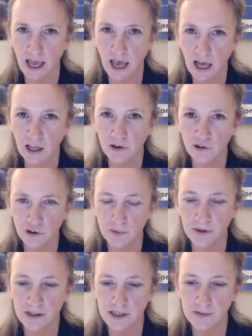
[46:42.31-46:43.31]

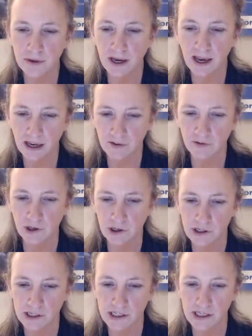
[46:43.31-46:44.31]
LGBT
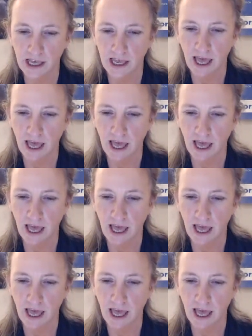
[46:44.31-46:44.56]
behaviors